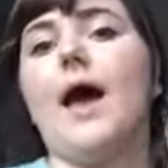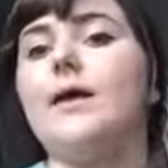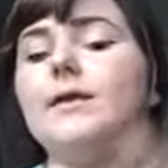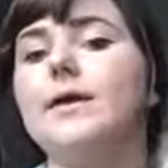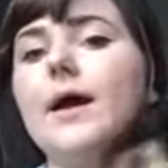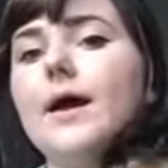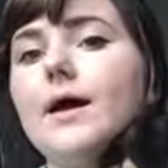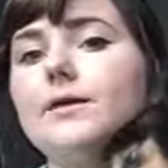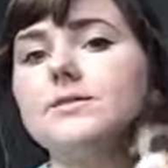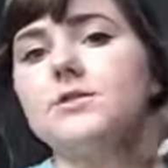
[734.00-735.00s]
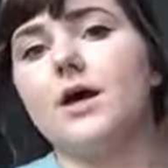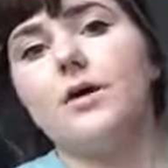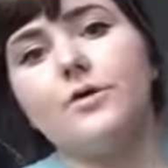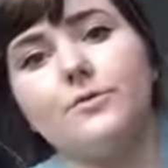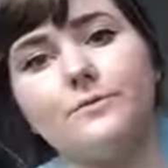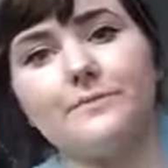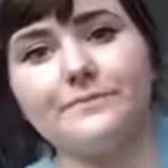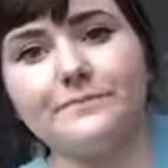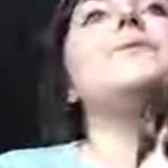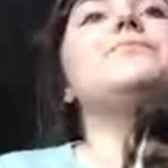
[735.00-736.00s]
And yeah, so
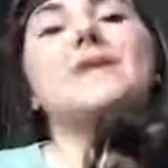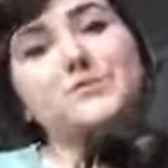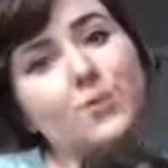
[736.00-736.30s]
thanks